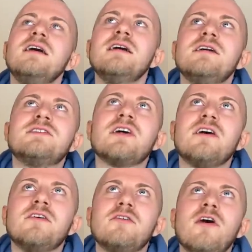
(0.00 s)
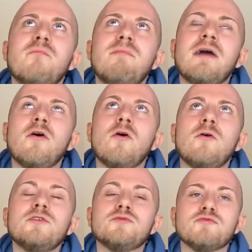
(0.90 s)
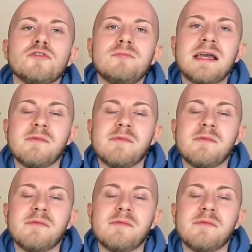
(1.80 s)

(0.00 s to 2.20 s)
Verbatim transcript: So my old roommate,